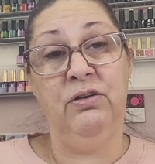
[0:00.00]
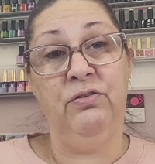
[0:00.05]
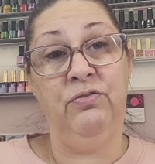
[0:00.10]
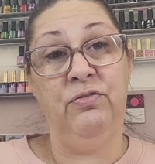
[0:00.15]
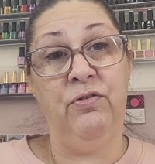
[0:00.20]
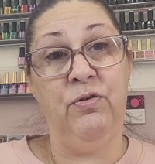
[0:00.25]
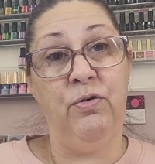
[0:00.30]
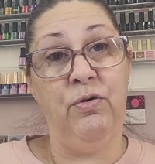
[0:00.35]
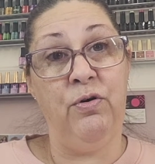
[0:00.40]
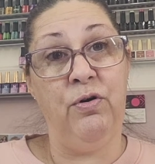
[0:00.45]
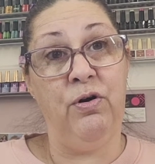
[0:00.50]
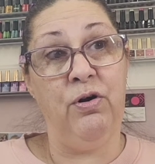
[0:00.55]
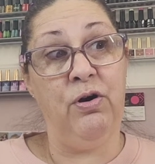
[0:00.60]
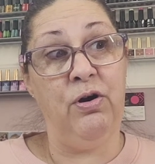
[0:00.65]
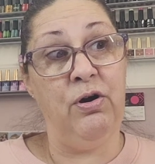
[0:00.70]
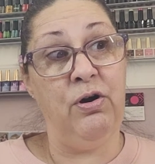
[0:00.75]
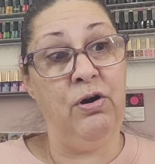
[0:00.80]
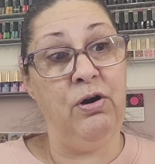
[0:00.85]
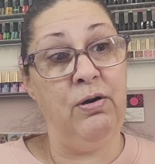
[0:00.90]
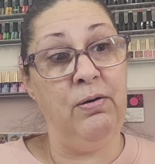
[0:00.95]

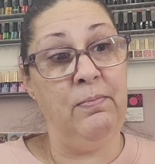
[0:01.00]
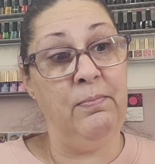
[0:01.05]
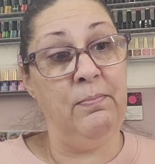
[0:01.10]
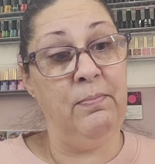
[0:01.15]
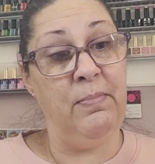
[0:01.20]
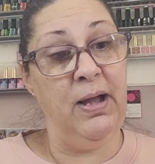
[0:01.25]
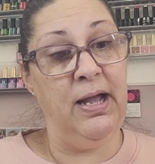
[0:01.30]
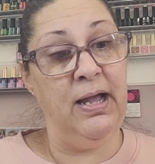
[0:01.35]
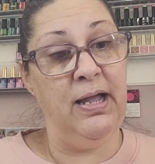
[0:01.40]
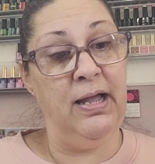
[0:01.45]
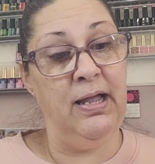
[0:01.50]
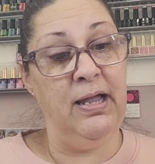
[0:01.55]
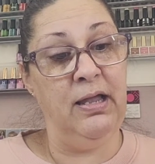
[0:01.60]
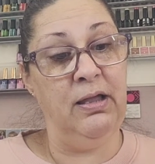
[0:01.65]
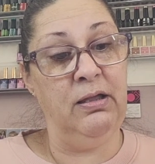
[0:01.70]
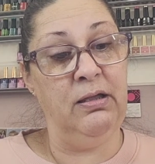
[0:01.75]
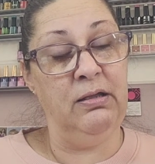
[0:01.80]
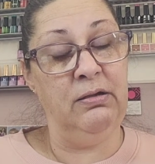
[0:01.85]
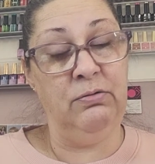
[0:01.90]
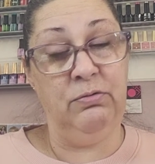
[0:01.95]
for
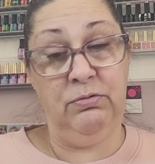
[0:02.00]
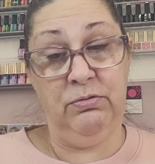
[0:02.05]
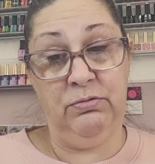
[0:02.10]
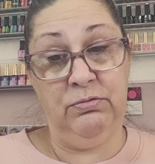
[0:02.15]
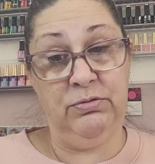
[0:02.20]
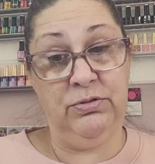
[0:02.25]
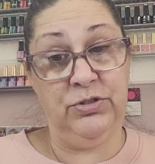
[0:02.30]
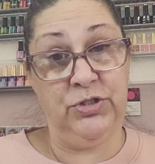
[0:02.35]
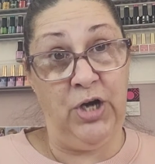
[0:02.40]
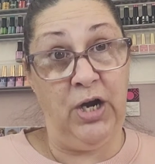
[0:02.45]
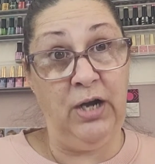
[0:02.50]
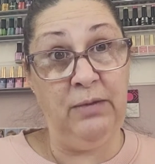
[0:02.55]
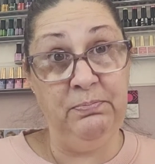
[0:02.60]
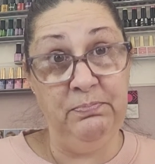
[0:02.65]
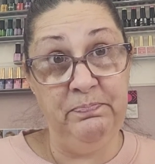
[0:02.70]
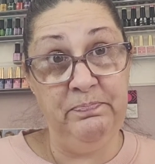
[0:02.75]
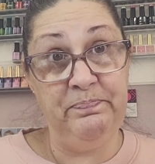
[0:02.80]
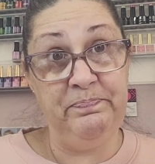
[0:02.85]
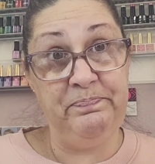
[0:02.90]
my job